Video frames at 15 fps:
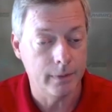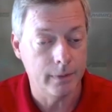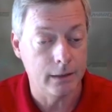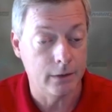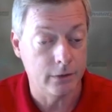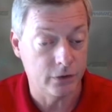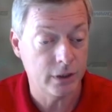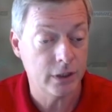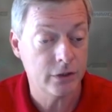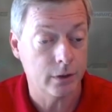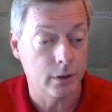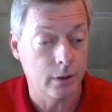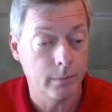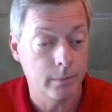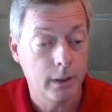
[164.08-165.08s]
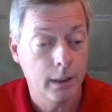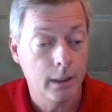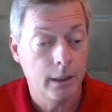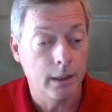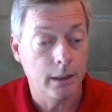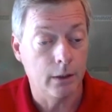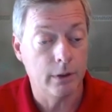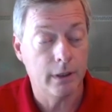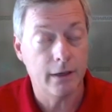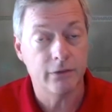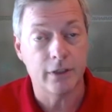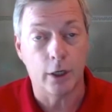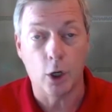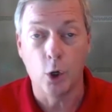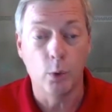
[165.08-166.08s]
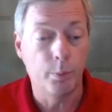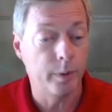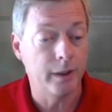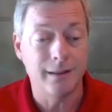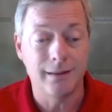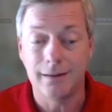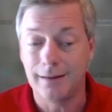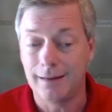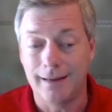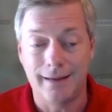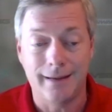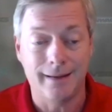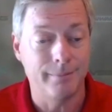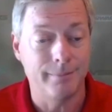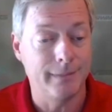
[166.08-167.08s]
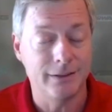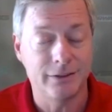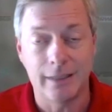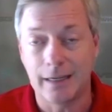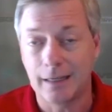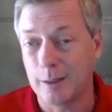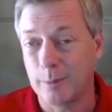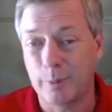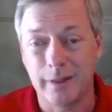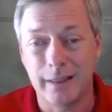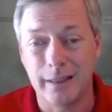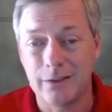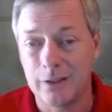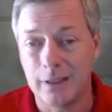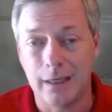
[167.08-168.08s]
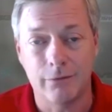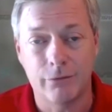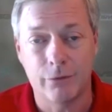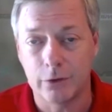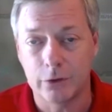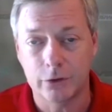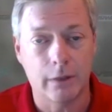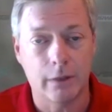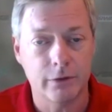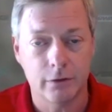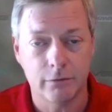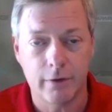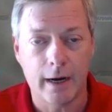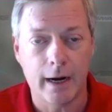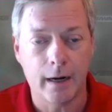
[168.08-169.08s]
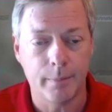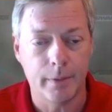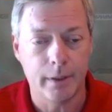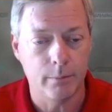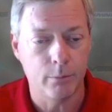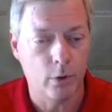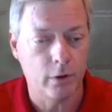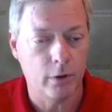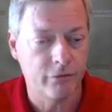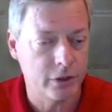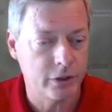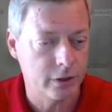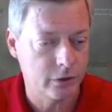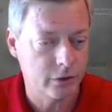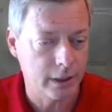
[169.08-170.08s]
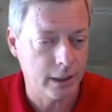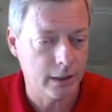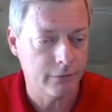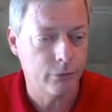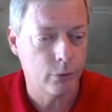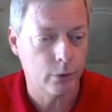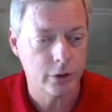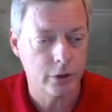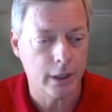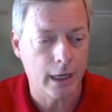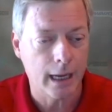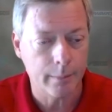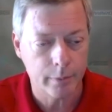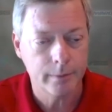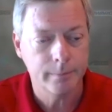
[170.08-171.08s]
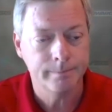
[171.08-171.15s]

in the system, you know, gives an open, aesthetically pleasing for the service environment and more efficiency for the shop.